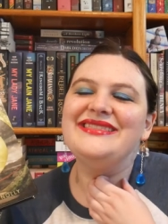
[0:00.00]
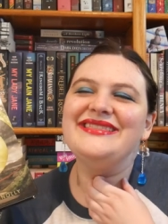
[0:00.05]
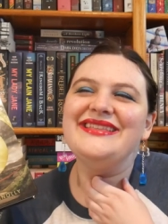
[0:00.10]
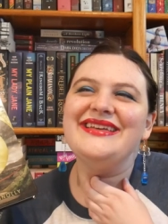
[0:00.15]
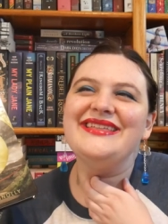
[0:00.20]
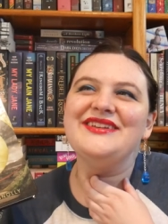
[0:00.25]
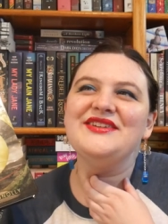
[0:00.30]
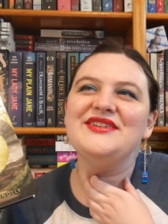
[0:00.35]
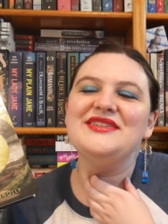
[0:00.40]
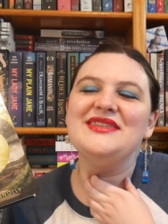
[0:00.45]

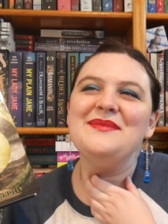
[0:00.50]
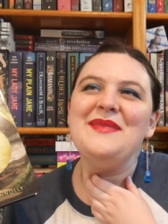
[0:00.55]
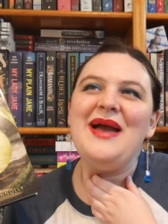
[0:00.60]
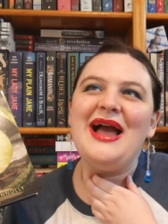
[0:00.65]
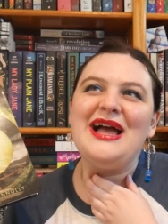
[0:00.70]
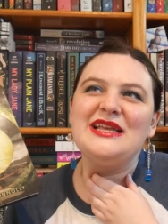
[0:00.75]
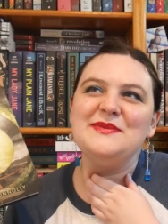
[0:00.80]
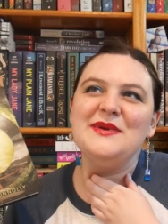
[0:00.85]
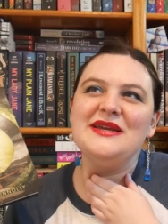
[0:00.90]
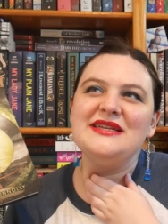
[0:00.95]
there's some
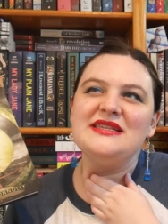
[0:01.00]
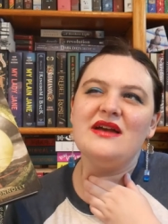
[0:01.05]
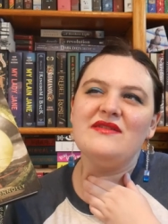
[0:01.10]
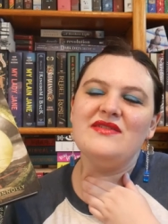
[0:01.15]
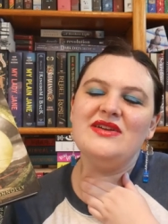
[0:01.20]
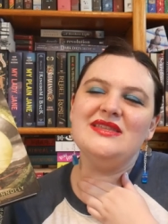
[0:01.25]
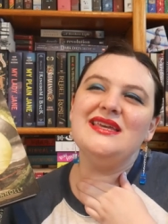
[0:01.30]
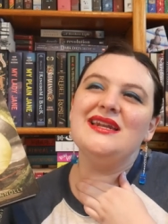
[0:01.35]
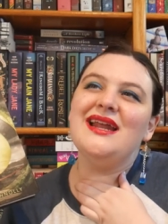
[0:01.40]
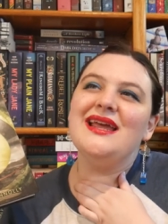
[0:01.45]
aspects of
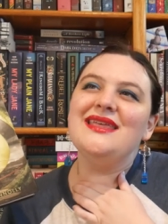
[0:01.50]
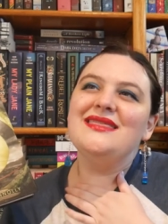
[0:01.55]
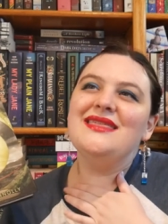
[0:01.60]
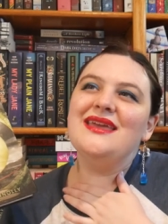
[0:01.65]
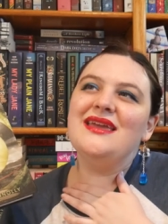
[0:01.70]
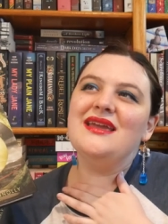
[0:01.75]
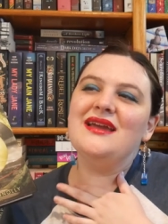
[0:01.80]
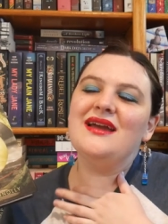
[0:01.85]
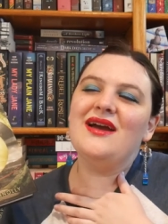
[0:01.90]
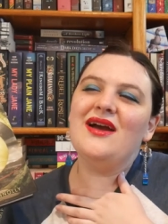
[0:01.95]
it that I
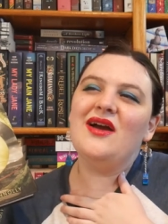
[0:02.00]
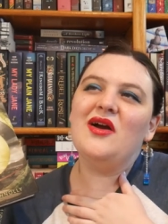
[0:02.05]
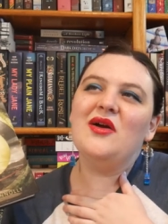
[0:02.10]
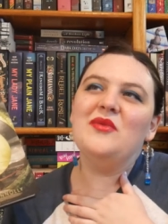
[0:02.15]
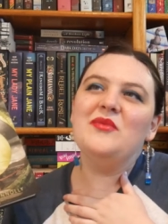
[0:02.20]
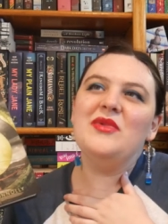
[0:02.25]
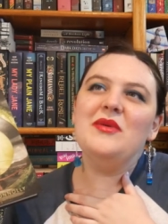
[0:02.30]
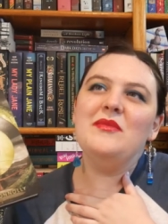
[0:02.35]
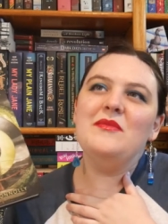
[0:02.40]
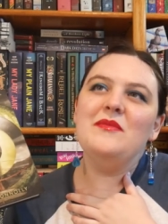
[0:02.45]
think
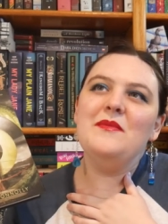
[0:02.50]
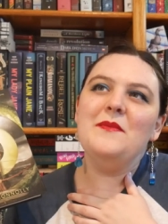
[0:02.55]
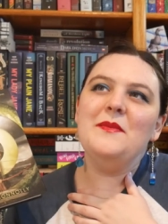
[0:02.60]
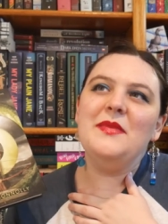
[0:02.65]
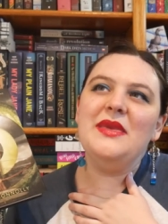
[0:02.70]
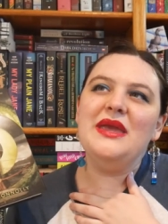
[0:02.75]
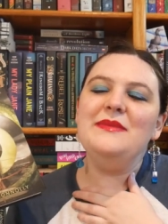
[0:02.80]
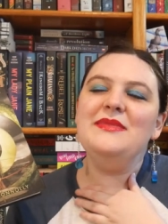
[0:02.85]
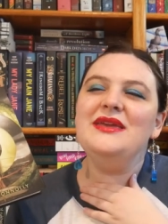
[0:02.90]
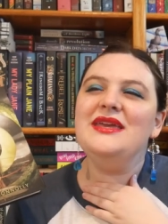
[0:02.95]
um,
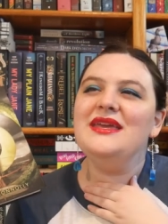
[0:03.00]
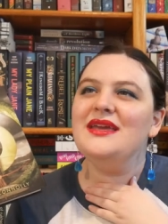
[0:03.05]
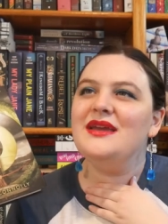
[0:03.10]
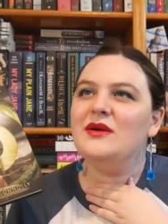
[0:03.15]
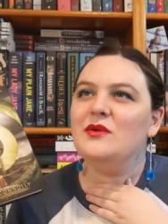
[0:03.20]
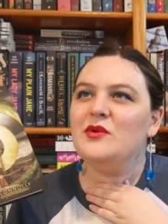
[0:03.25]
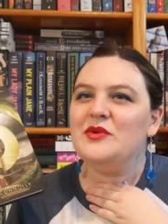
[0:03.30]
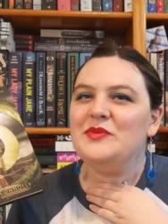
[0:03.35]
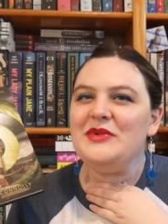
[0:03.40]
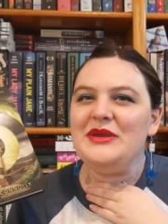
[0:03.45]
maybe
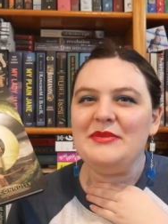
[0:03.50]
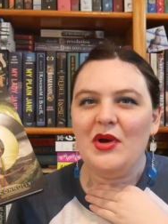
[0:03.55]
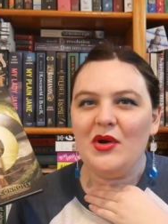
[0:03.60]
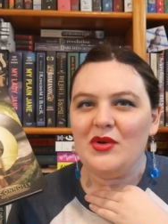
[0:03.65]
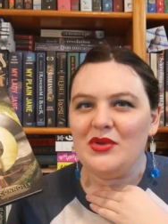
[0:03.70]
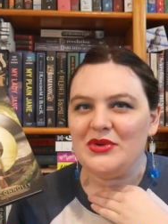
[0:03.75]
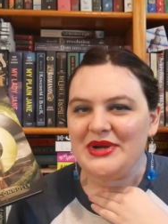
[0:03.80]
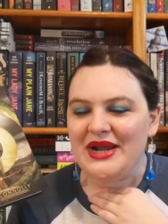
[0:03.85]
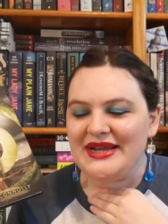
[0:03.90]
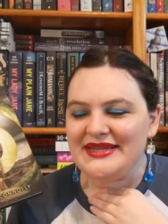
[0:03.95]
would be
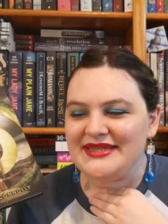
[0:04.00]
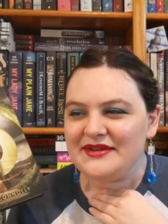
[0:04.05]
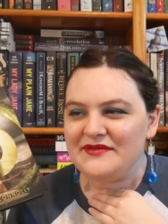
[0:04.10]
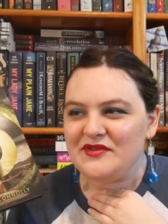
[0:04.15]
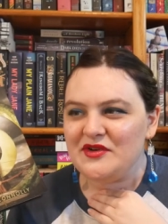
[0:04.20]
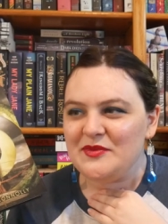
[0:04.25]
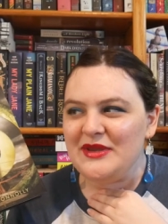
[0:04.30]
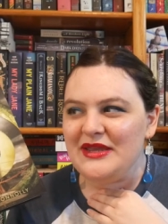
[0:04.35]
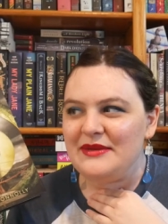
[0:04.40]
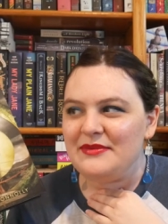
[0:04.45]
polarizing
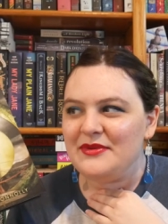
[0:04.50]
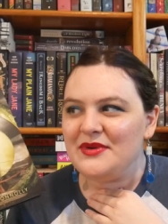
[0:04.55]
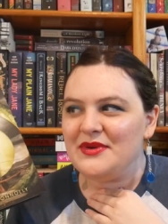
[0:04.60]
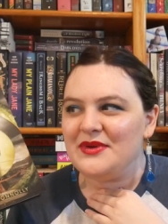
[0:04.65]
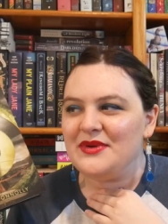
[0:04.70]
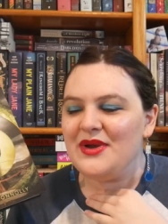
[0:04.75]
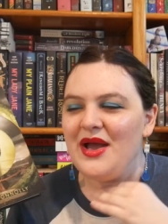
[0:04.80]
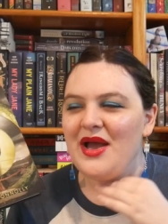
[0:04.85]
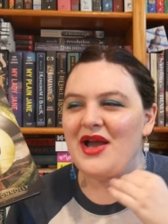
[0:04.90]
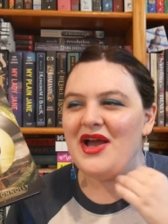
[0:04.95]
for
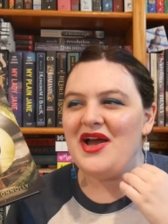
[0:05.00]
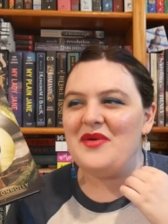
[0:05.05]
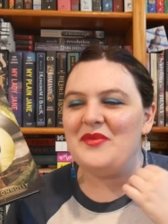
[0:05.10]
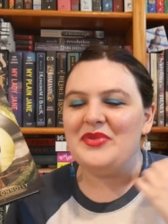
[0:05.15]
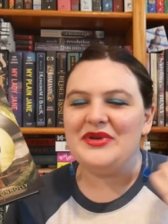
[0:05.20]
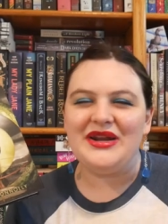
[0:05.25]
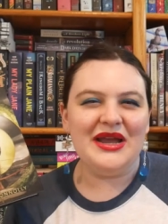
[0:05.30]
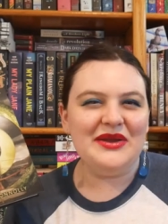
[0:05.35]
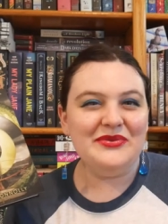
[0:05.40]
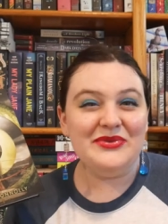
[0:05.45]
people
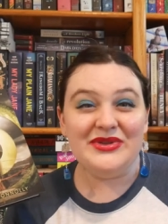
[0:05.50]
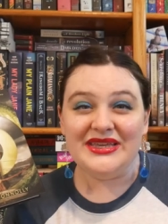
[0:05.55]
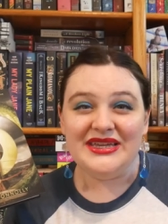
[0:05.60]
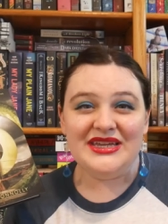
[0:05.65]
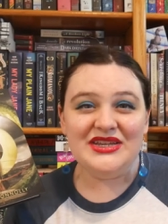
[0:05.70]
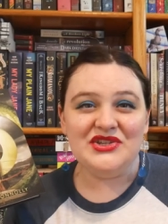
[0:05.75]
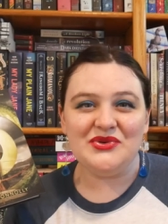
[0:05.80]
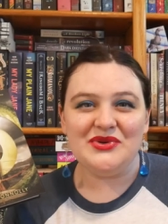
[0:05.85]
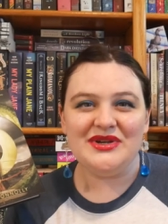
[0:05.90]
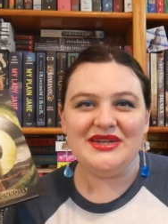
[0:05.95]
but I really
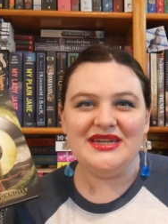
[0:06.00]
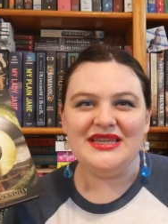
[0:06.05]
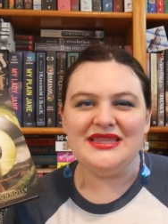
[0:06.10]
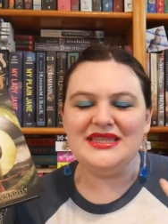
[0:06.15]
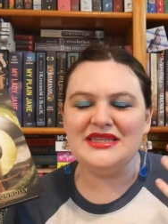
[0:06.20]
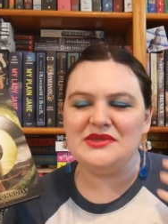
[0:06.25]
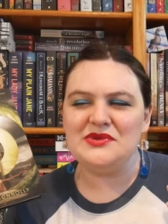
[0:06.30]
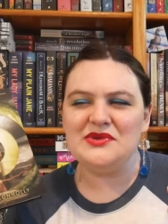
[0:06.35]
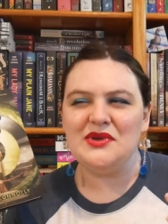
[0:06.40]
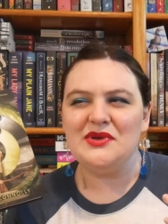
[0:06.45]
enjoyed it.
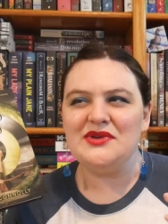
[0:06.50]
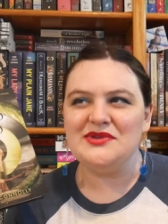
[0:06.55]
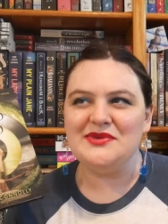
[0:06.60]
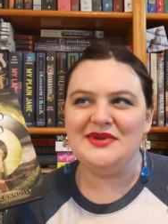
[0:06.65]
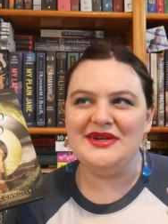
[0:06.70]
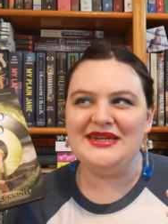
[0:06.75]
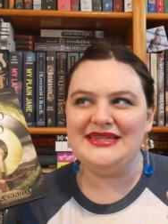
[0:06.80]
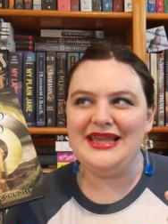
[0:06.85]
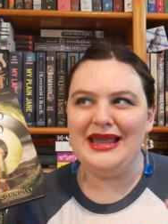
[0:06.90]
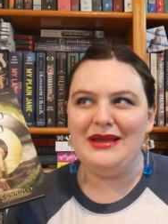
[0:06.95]
This was also
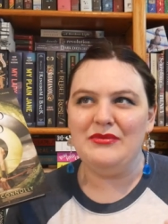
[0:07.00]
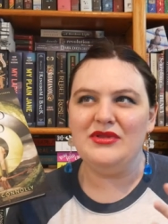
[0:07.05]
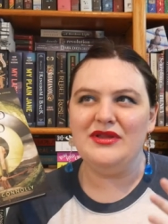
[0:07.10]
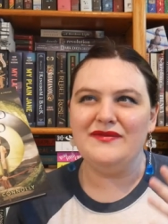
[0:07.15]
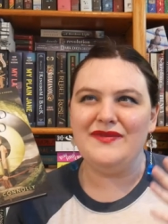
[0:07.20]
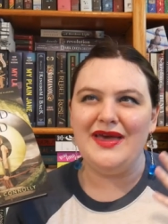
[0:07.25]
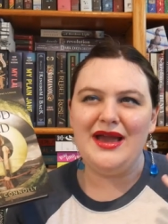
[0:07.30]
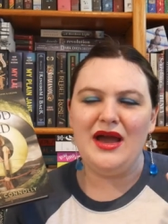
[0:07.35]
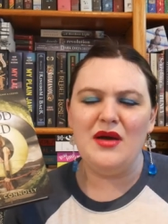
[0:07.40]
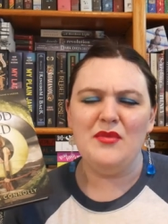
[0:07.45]
an example of
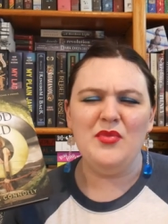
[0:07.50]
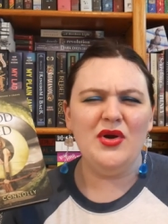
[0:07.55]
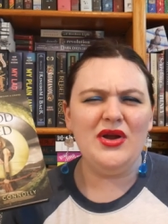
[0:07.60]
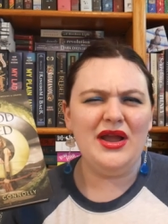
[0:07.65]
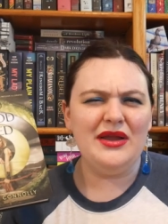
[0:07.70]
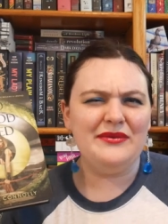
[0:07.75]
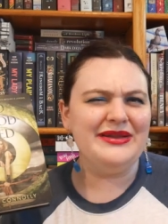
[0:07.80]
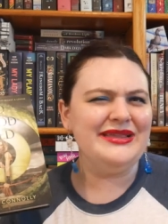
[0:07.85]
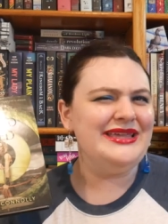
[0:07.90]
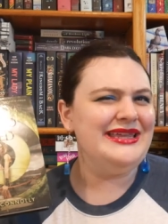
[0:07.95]
like a book I
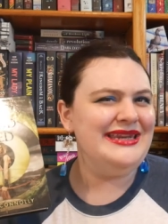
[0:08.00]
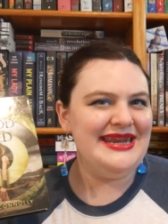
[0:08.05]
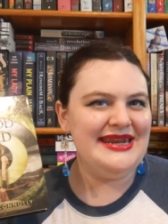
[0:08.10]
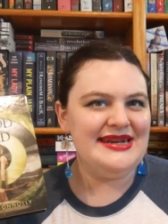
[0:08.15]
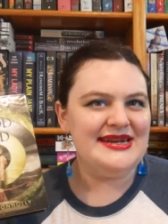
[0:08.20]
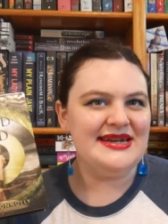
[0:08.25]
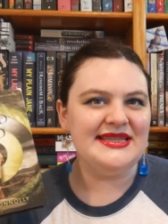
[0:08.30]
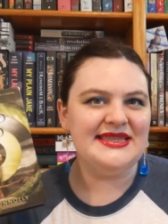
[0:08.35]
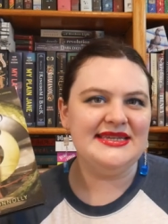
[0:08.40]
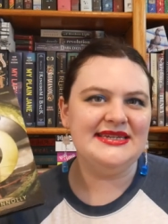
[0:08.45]
really
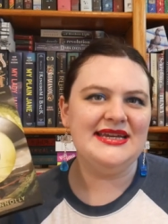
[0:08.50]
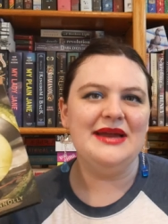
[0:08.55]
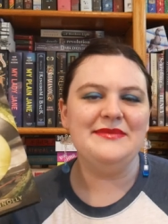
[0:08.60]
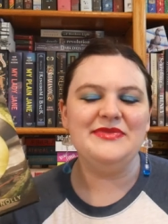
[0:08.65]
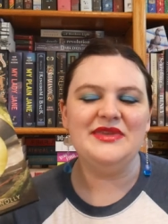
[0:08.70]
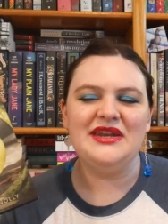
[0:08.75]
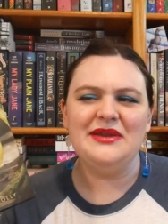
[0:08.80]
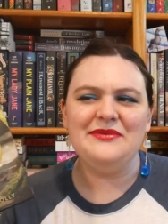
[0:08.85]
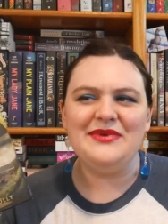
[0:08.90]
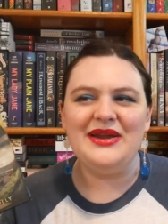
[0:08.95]
needed at the time
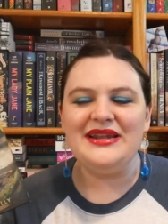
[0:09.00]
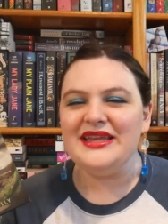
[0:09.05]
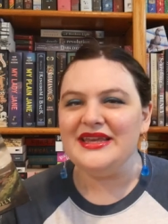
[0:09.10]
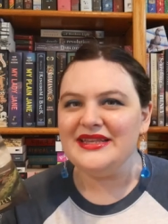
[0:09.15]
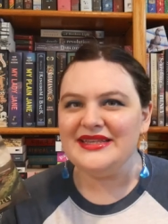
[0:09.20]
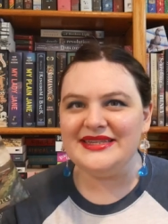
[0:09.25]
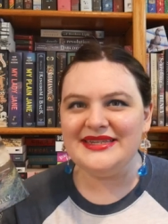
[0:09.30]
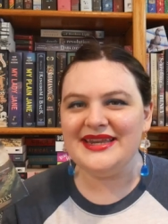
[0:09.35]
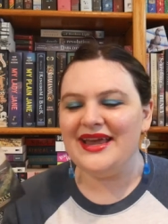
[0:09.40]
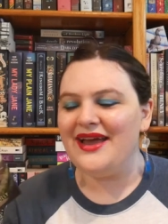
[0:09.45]
that I read
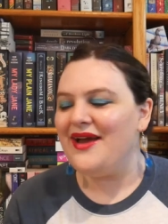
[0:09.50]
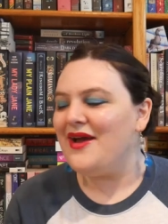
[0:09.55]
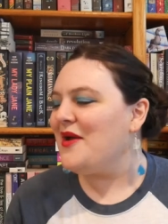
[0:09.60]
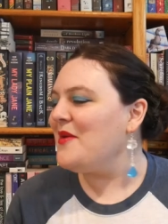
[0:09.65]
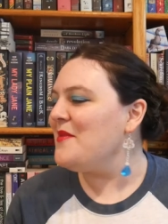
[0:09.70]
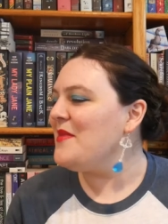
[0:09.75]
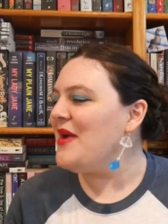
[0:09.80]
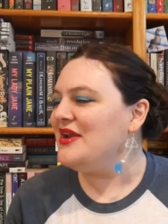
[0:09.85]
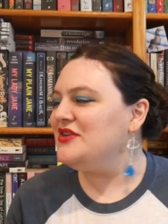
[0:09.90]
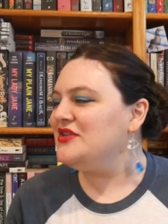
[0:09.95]
it.
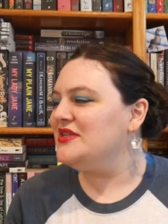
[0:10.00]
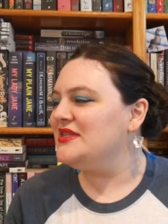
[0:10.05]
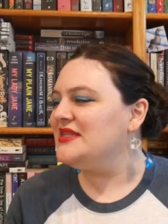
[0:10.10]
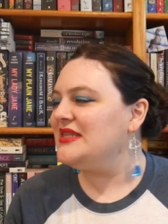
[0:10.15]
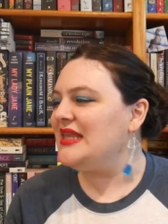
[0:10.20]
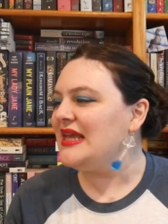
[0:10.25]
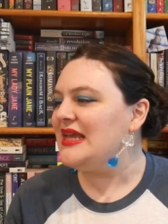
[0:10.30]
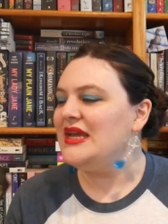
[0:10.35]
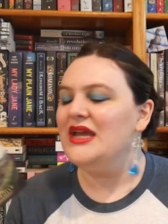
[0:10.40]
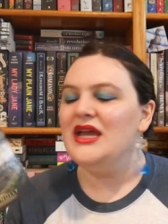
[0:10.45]
Um, I just
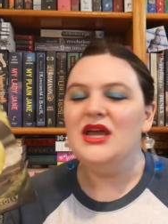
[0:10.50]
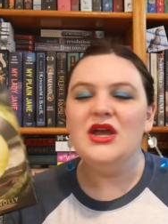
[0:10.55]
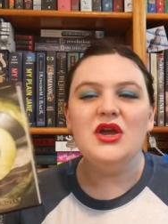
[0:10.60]
like